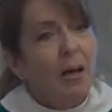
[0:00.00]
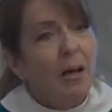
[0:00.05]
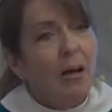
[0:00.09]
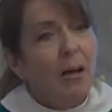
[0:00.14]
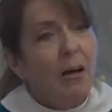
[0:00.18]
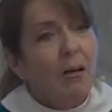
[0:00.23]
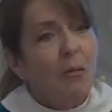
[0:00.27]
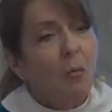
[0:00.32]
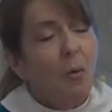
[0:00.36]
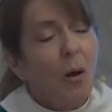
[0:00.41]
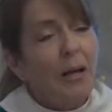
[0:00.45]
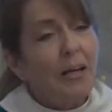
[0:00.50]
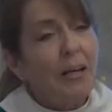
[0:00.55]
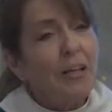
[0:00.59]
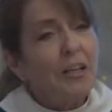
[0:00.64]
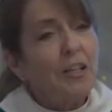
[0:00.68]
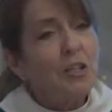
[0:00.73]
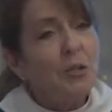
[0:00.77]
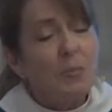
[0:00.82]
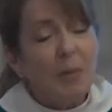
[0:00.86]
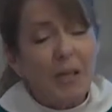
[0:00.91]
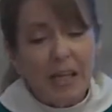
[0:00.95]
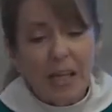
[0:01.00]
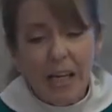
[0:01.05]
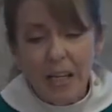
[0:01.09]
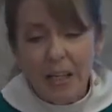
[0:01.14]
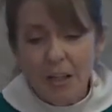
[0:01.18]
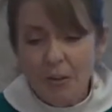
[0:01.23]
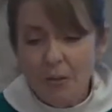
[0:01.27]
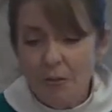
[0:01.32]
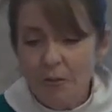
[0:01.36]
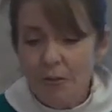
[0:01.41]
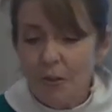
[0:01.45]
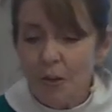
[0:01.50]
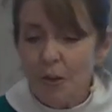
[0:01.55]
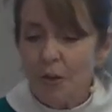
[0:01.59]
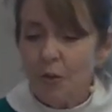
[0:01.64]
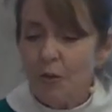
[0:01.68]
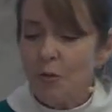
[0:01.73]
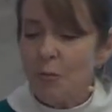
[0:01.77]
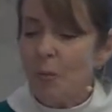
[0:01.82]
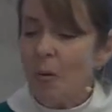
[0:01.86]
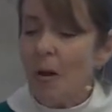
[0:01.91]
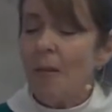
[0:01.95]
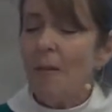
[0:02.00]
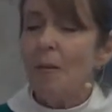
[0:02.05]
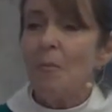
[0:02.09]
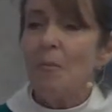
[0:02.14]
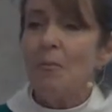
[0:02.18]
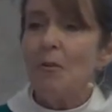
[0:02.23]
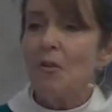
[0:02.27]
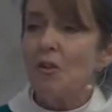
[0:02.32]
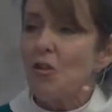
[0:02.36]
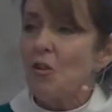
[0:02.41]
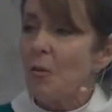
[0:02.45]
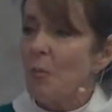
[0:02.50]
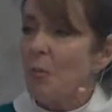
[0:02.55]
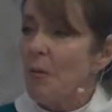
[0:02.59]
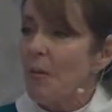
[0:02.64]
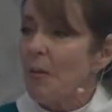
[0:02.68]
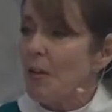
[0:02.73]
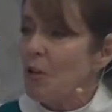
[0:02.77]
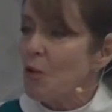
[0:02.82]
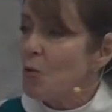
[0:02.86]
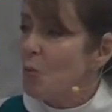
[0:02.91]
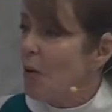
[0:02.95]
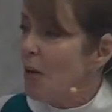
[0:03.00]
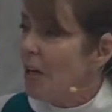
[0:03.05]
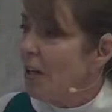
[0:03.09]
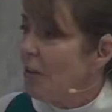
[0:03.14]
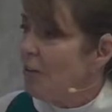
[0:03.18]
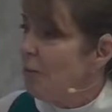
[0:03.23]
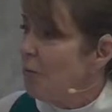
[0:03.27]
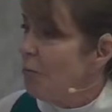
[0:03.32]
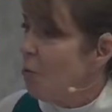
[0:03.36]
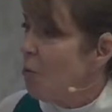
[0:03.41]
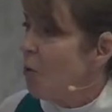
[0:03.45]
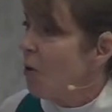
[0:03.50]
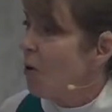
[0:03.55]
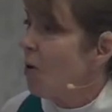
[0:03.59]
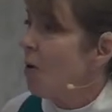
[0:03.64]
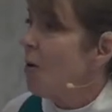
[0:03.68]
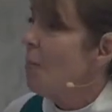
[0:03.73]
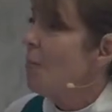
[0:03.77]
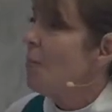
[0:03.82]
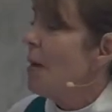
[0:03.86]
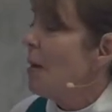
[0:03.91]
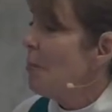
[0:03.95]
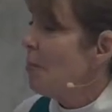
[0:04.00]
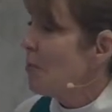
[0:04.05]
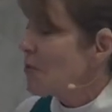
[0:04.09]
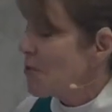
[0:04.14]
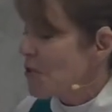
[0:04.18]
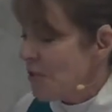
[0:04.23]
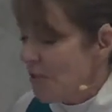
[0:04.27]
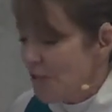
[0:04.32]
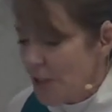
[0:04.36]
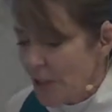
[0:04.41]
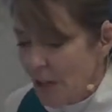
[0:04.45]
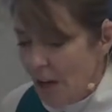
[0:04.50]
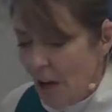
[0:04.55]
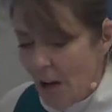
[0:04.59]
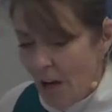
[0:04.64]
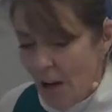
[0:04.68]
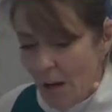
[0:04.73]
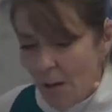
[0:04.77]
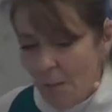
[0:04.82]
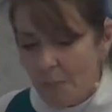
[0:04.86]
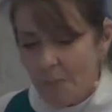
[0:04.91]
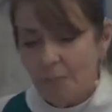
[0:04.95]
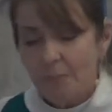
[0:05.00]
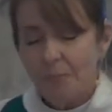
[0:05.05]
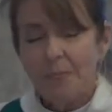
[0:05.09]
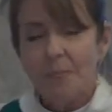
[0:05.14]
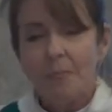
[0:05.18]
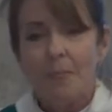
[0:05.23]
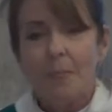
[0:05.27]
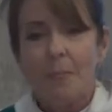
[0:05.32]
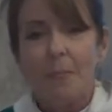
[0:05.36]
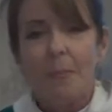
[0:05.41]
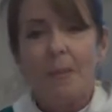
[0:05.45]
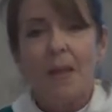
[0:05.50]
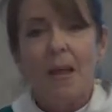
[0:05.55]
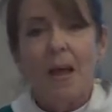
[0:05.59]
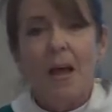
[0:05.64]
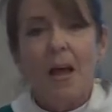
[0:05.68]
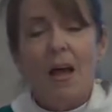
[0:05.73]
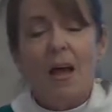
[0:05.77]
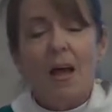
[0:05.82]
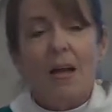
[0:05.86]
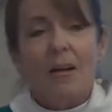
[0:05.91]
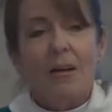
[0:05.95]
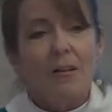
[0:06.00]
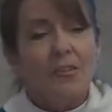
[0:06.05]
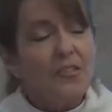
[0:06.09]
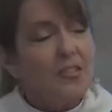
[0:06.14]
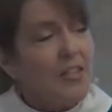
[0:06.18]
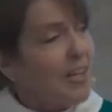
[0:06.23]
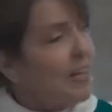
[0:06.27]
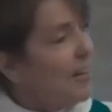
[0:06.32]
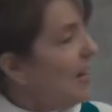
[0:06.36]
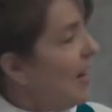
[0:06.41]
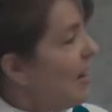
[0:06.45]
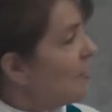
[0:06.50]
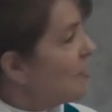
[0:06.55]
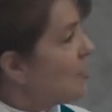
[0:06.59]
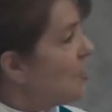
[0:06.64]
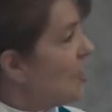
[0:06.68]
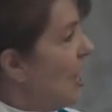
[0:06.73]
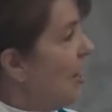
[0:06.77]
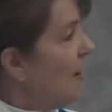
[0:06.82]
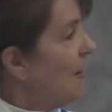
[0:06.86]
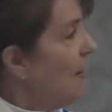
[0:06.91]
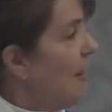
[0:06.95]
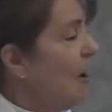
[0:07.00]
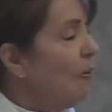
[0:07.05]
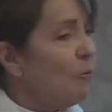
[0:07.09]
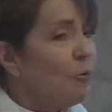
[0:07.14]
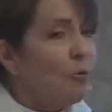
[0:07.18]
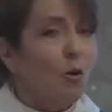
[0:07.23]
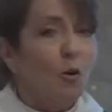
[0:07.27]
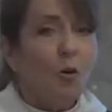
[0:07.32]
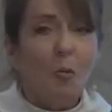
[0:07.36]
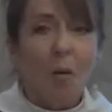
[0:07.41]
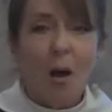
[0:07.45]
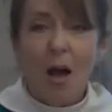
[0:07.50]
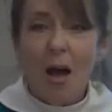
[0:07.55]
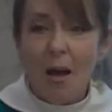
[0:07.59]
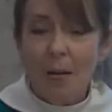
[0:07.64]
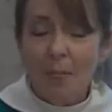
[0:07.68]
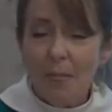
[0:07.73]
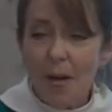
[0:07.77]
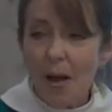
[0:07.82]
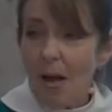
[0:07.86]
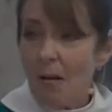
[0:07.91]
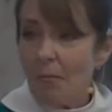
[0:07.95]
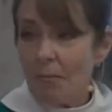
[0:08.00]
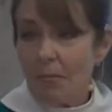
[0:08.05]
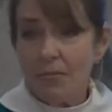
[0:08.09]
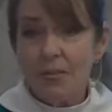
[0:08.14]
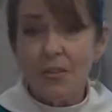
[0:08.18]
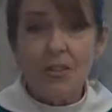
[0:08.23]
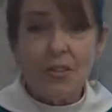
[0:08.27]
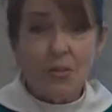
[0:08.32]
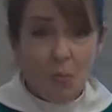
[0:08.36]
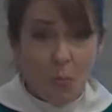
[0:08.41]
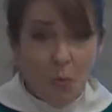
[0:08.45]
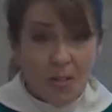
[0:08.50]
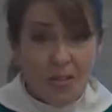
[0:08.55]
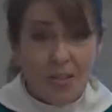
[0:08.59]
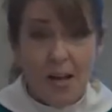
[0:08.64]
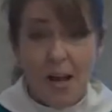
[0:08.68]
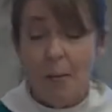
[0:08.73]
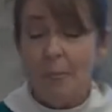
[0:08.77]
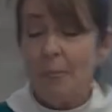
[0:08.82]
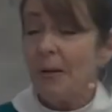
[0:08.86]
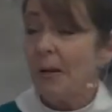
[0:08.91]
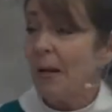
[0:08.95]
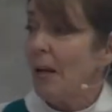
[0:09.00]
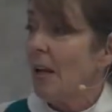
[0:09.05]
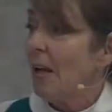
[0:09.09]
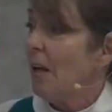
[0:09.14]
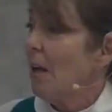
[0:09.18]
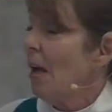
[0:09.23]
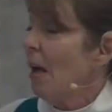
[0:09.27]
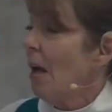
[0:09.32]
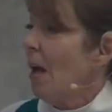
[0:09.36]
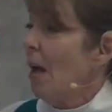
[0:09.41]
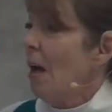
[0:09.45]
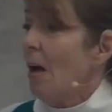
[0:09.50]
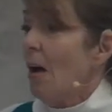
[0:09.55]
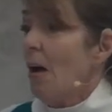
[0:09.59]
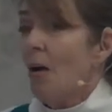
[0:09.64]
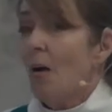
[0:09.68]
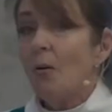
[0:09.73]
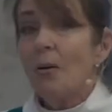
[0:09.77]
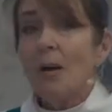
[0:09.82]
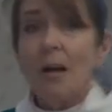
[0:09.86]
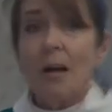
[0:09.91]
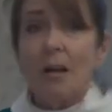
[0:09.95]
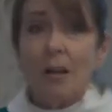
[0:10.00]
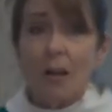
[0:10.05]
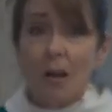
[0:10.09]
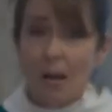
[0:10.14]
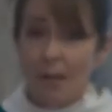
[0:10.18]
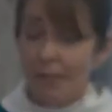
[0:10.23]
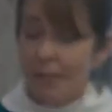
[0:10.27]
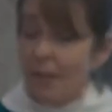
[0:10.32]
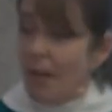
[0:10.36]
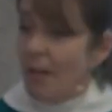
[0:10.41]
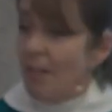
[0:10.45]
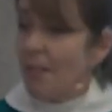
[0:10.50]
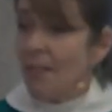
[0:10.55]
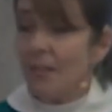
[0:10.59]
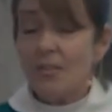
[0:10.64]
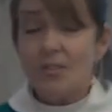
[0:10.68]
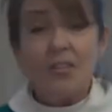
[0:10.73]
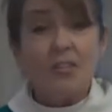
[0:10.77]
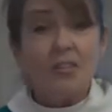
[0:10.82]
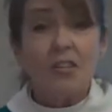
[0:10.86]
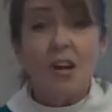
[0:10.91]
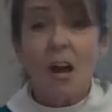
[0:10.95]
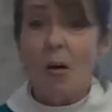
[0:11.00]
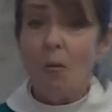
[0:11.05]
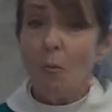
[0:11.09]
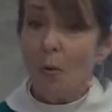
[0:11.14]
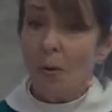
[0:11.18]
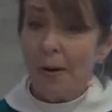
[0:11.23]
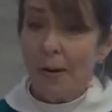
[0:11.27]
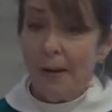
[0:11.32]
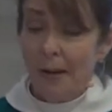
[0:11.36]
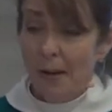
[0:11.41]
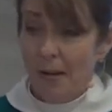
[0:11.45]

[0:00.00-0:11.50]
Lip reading: waiting to be interviewed by the bishop and the 24 members of the CALM. Now, standing outside of that room, this is what's happening. Okay, God, this is not working.